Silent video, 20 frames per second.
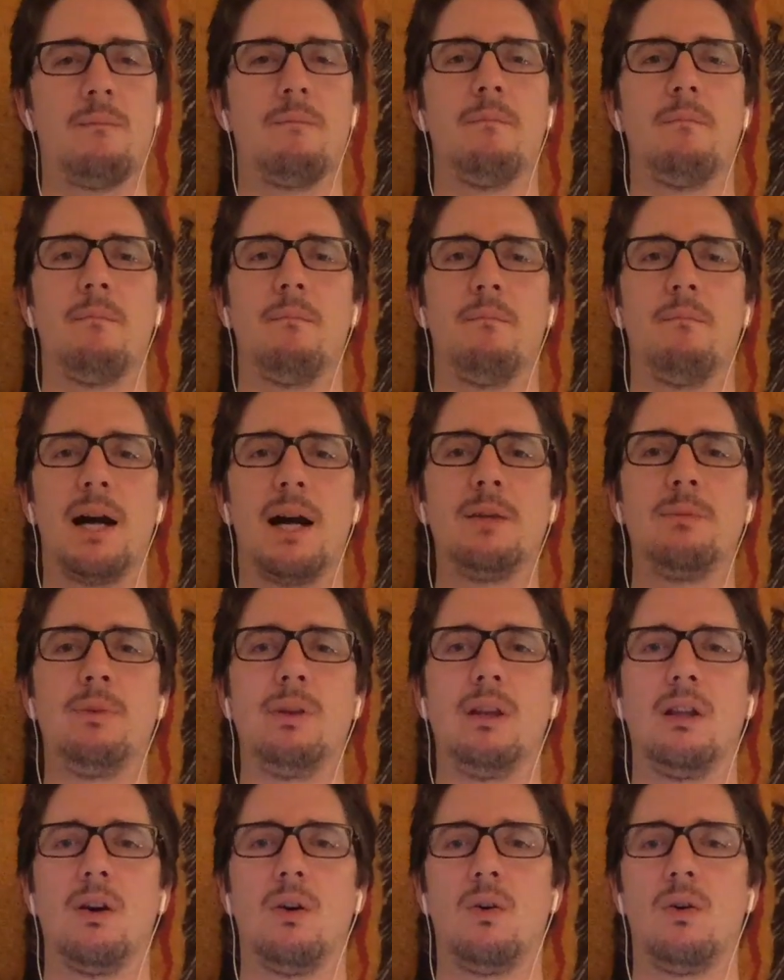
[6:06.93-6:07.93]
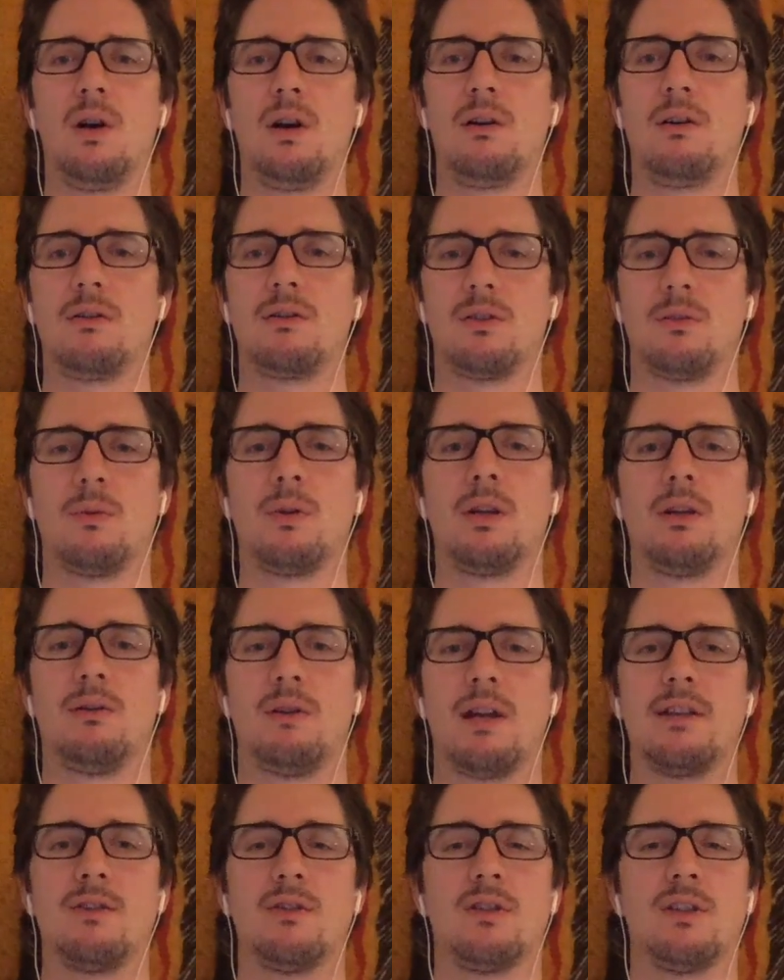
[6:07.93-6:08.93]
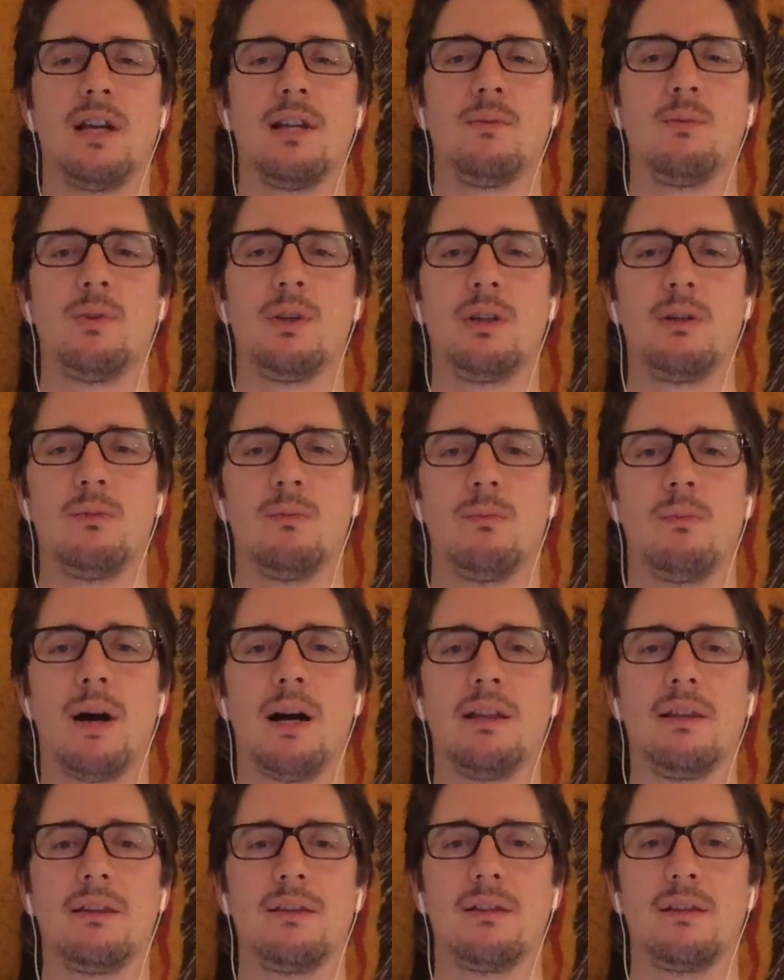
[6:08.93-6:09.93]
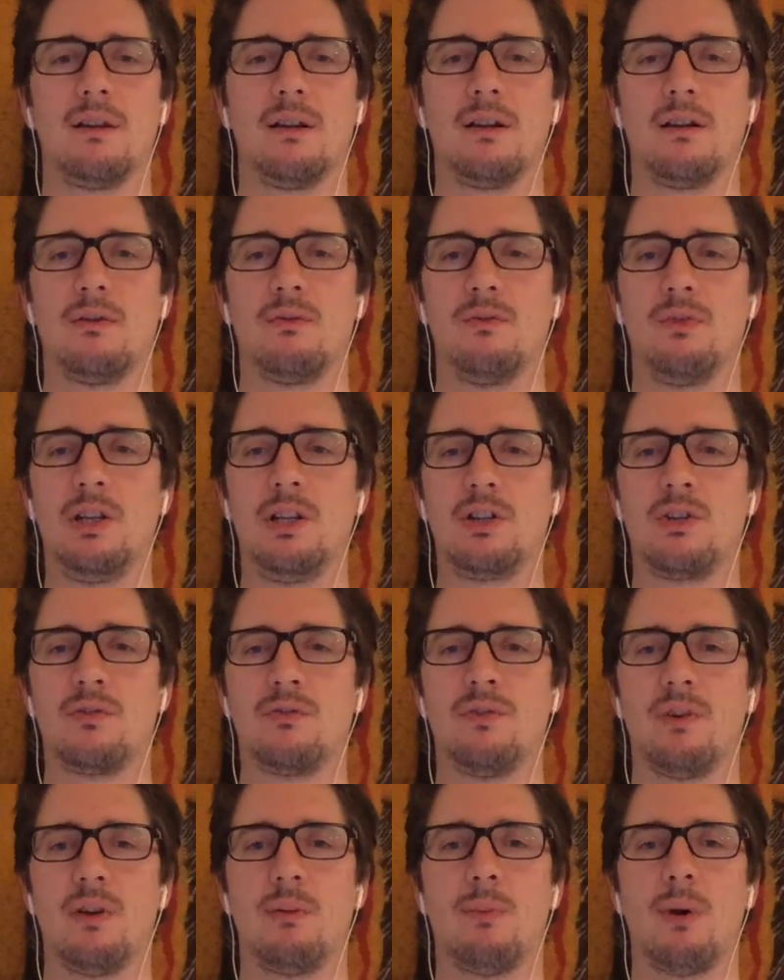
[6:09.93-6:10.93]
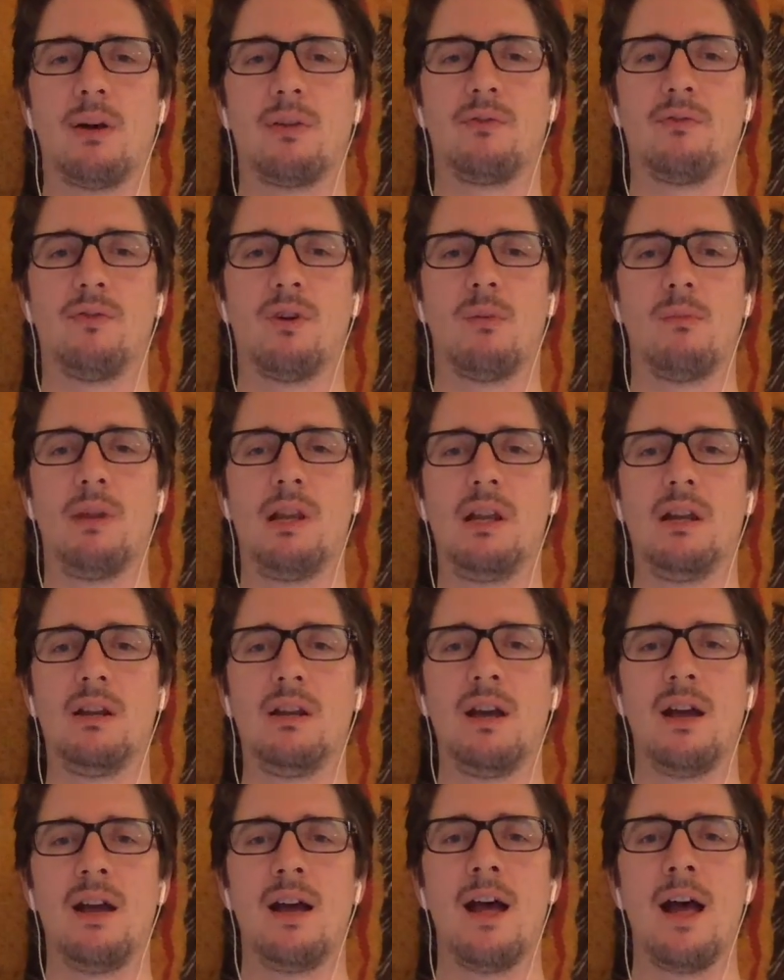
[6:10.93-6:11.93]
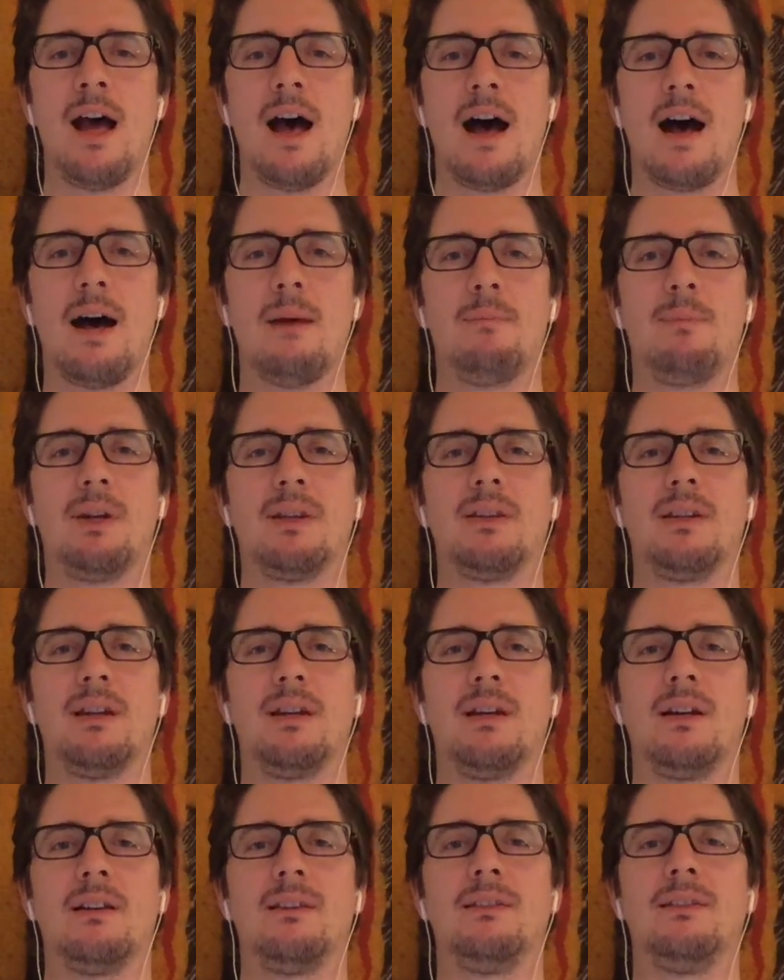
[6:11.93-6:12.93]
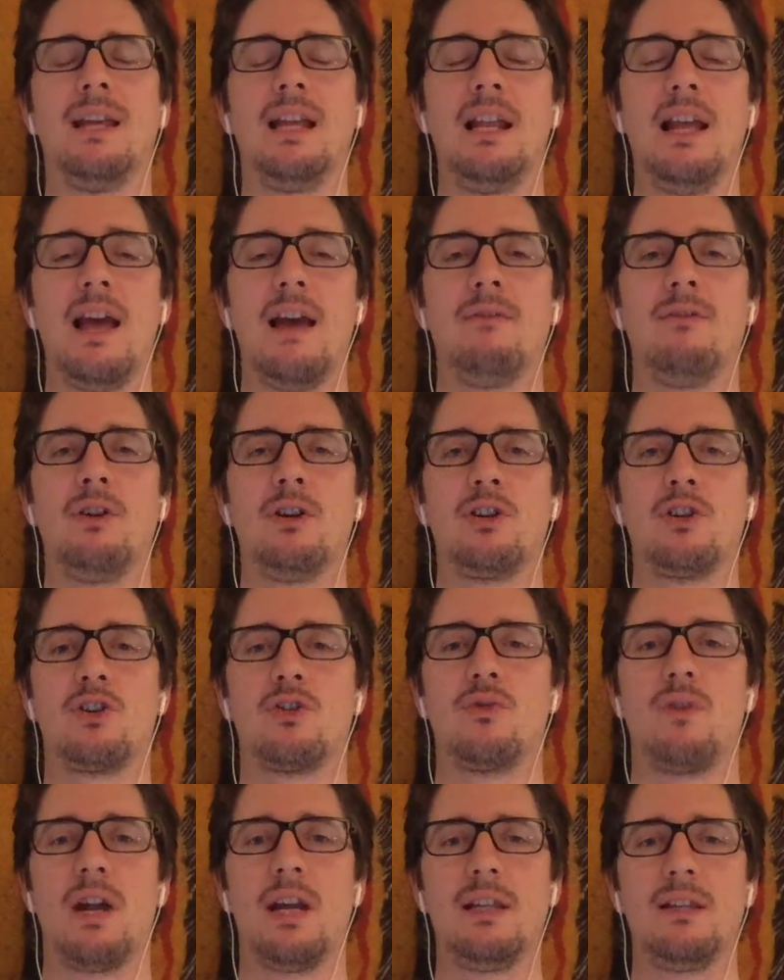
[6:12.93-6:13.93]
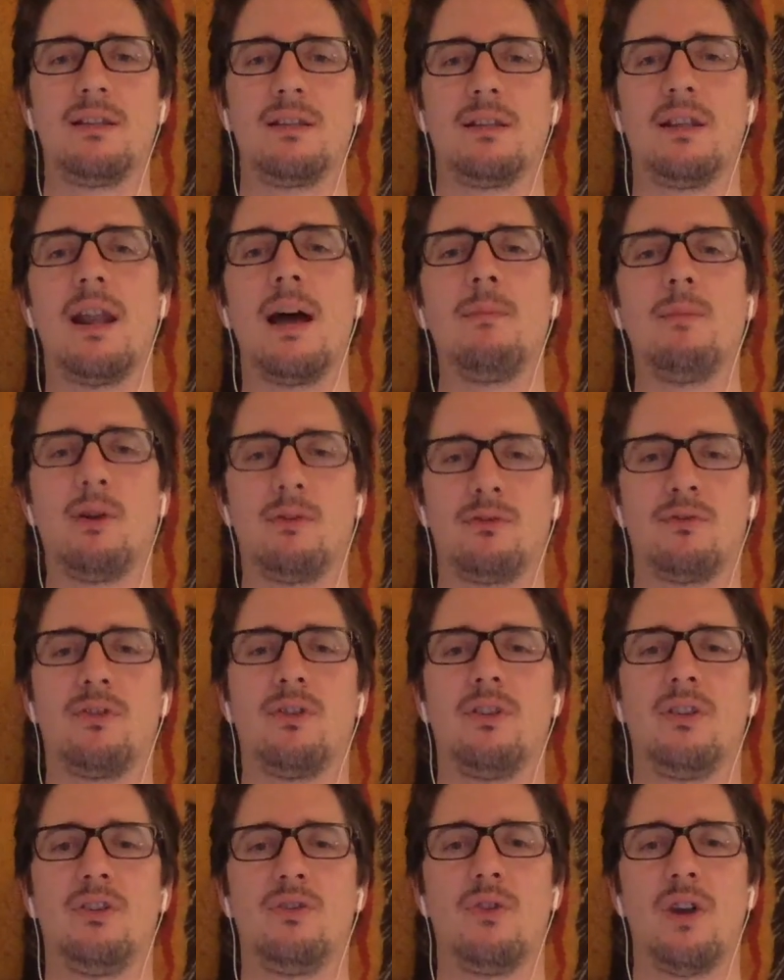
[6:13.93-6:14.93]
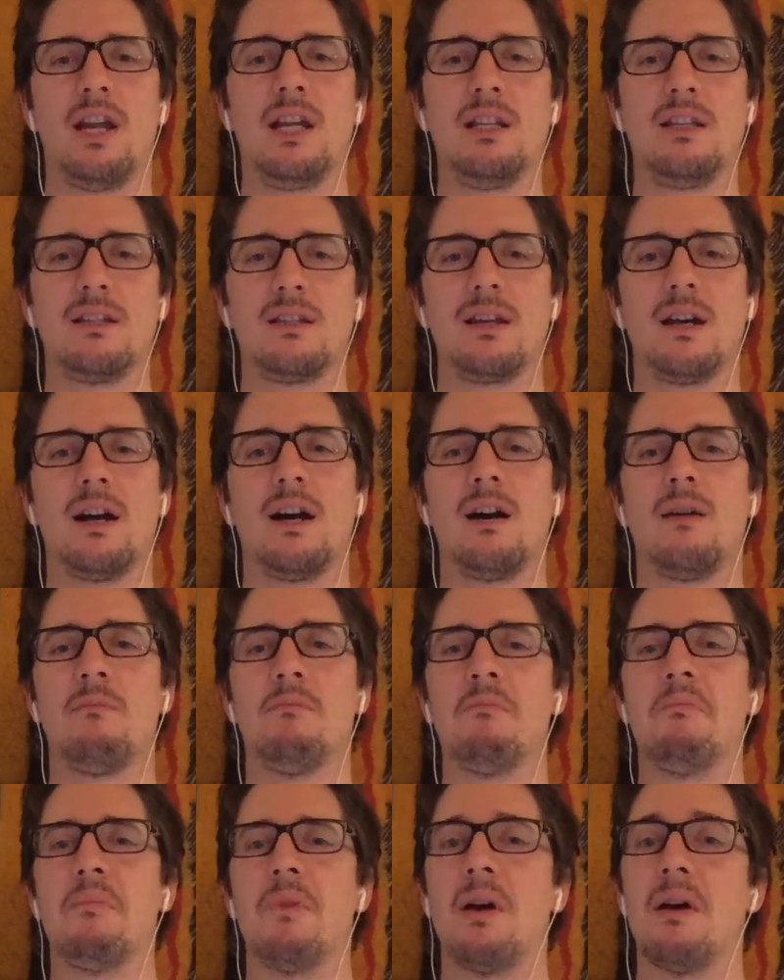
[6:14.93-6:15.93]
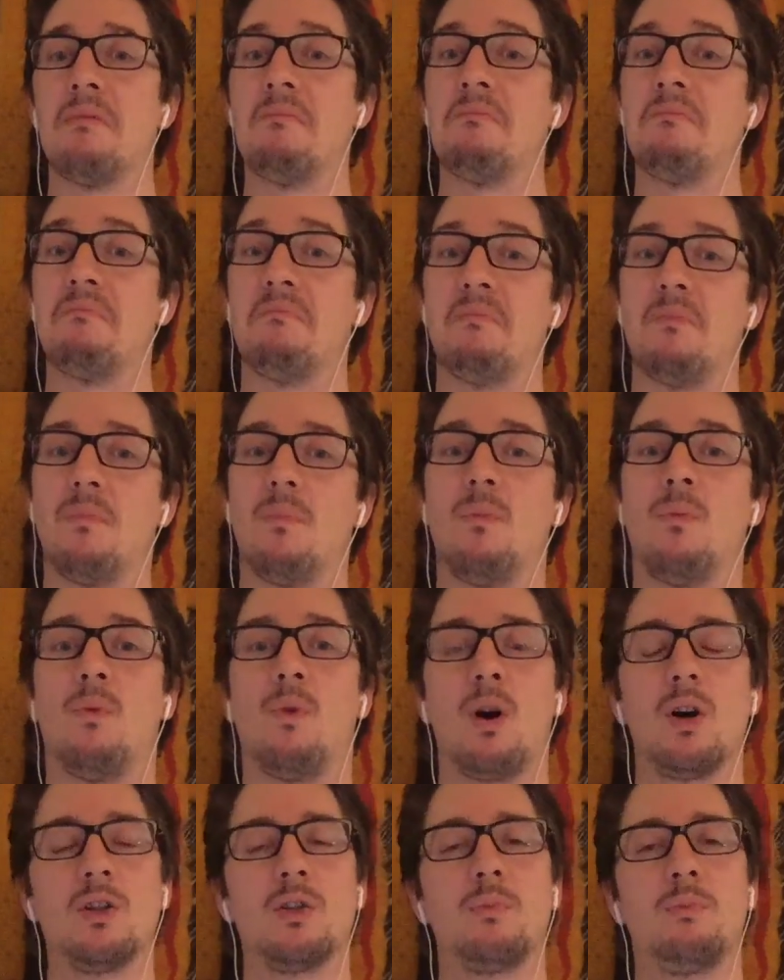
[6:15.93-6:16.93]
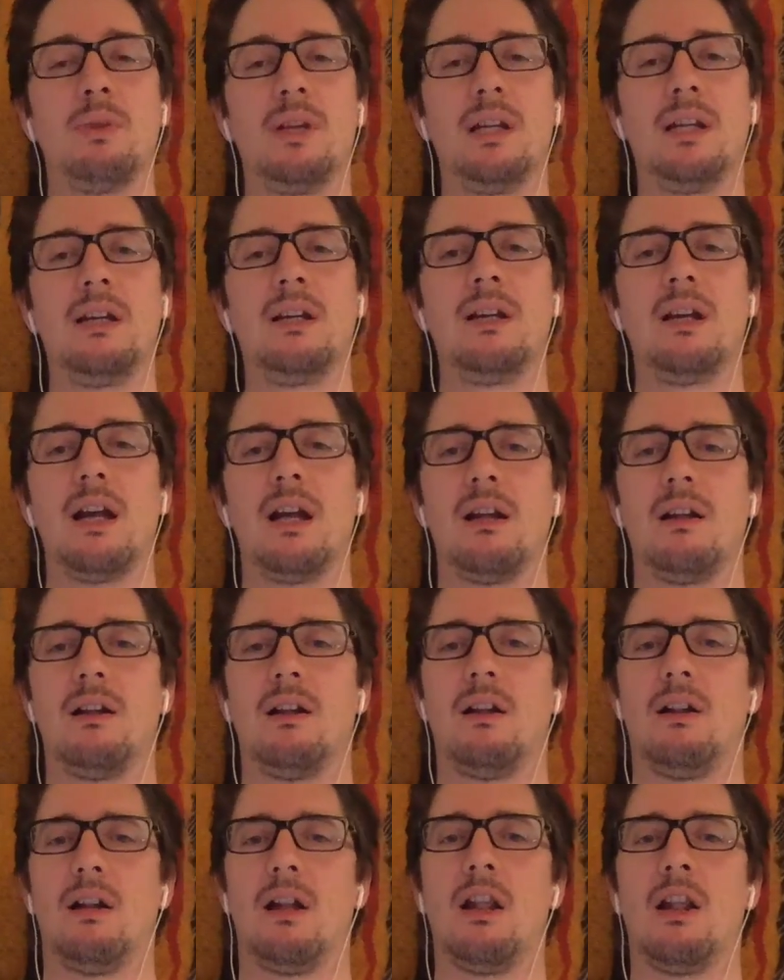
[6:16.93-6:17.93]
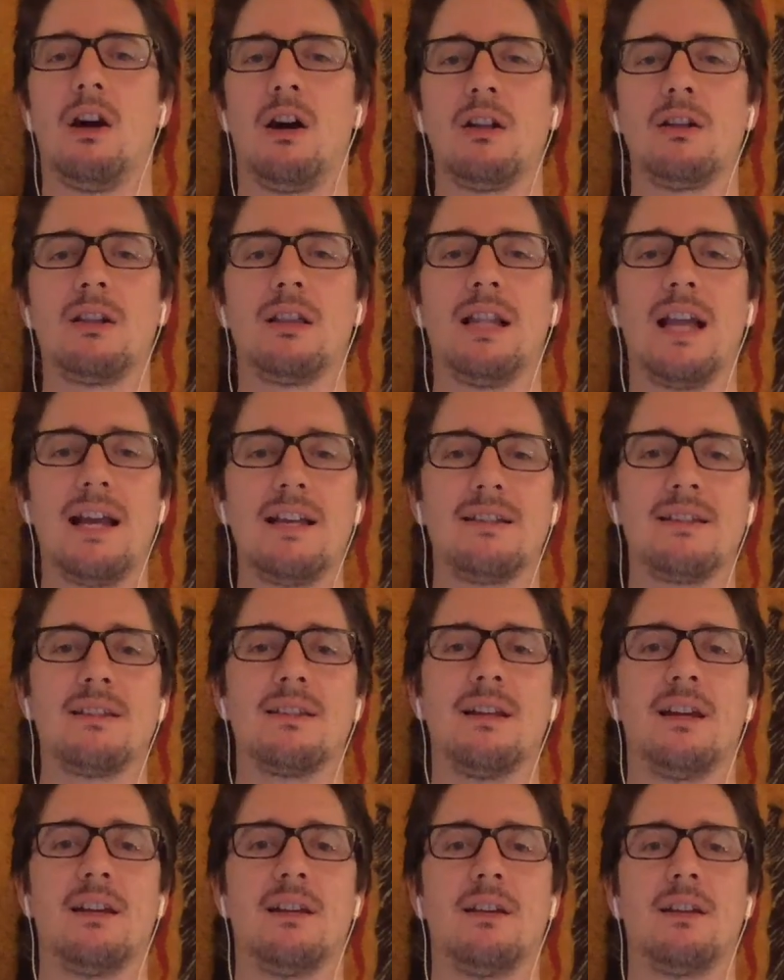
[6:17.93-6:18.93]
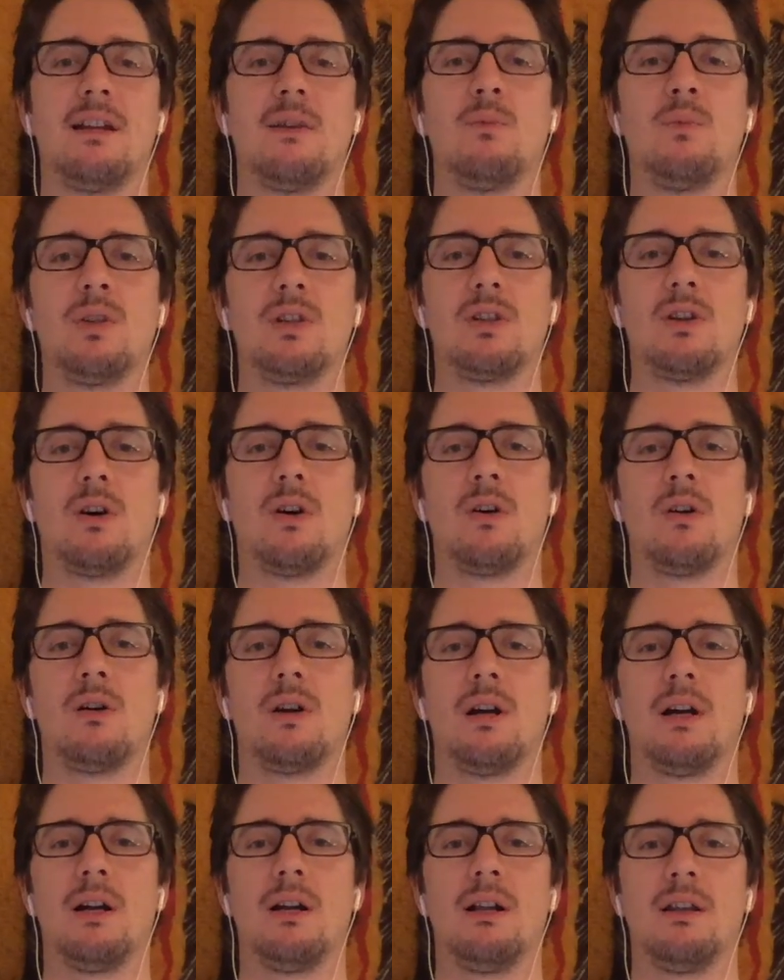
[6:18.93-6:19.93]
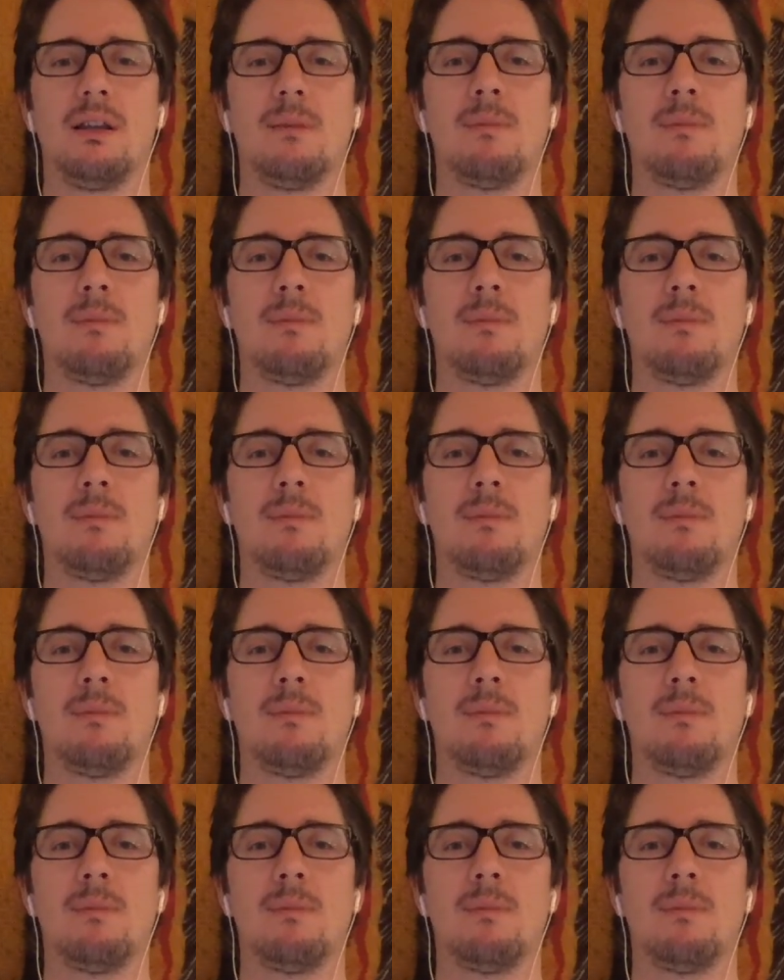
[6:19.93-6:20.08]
might be lower. So as you said, we might reach about 4 million. But the daily average trades, the number of trades, won't be a lot less than we saw the